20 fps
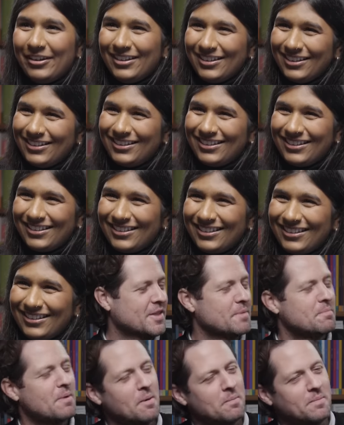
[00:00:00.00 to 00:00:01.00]
The problem
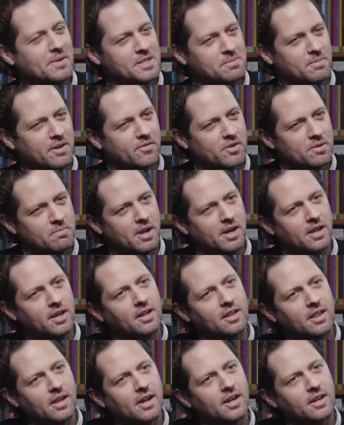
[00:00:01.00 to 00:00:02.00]
the problem has been for
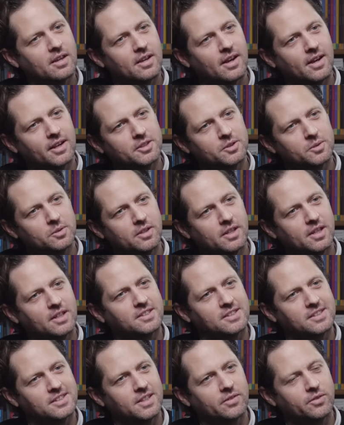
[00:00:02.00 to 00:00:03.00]
many like actual
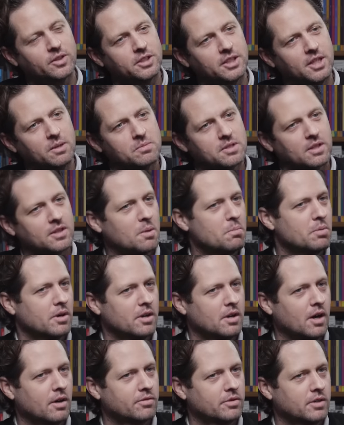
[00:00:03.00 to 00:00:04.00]
existing regimes that they put
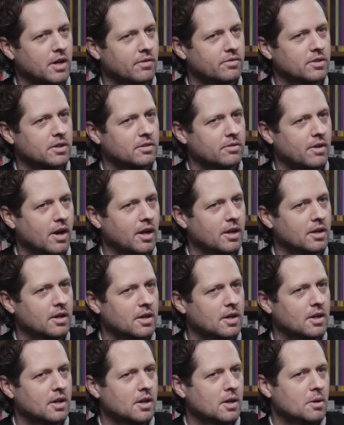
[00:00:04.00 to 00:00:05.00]
it off forever, right?
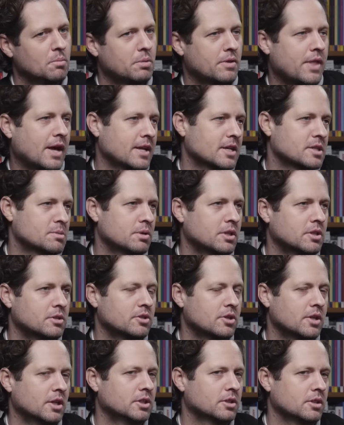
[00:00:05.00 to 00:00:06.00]
But that has been
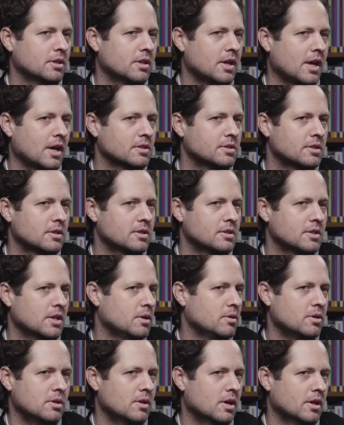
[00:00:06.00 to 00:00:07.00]
traditionally the answer, is that
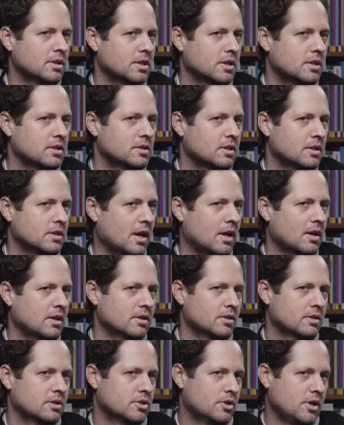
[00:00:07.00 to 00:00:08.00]
you do not jettison that
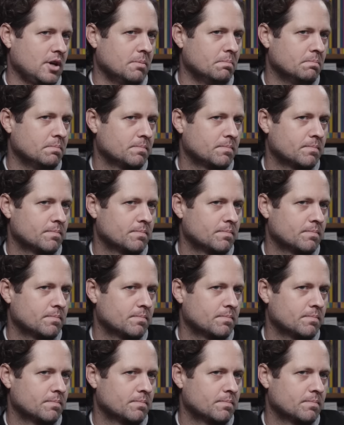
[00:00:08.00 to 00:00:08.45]
the dream.